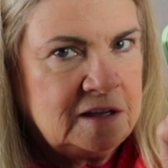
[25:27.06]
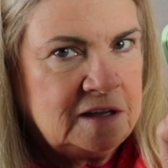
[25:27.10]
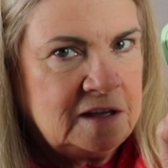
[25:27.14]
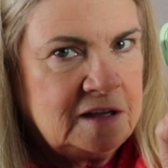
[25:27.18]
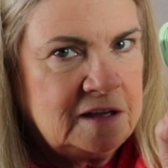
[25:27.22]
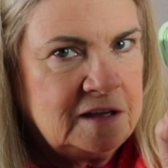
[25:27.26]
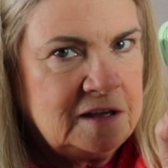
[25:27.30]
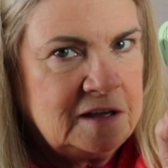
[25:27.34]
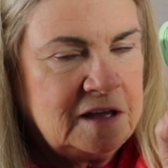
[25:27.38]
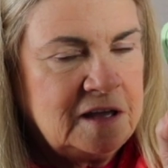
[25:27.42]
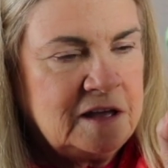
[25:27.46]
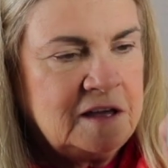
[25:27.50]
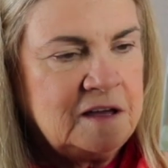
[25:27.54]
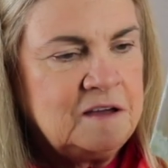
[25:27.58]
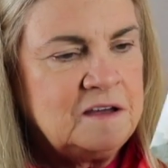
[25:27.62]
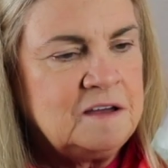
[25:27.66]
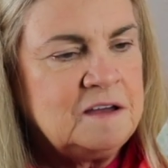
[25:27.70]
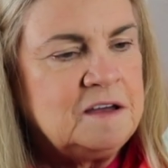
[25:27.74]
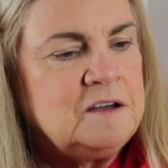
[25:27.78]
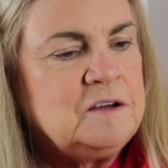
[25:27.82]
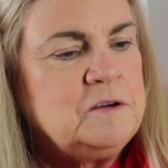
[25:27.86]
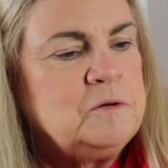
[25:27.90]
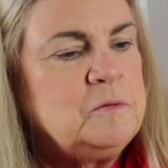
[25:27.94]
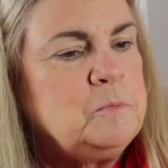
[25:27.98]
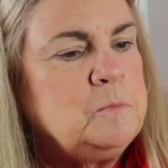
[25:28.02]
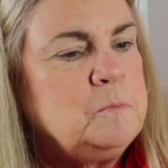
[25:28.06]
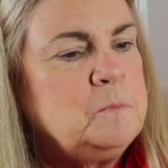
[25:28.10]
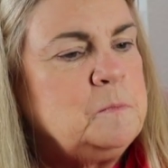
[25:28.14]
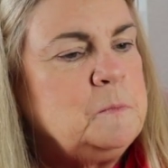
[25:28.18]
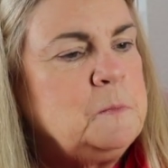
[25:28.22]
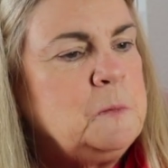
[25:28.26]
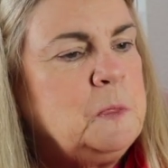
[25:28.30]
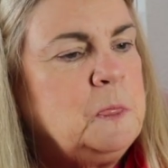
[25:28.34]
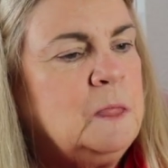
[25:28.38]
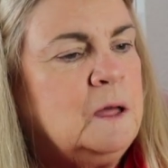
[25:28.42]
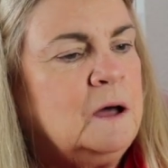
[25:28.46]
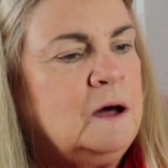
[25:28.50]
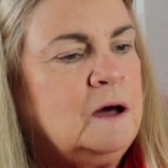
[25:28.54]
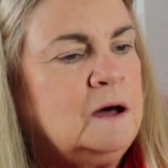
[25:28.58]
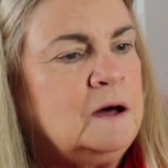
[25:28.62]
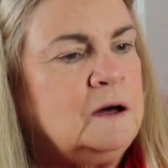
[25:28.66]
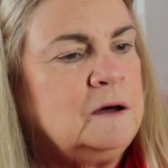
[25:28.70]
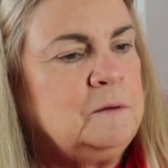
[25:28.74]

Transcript: (silence)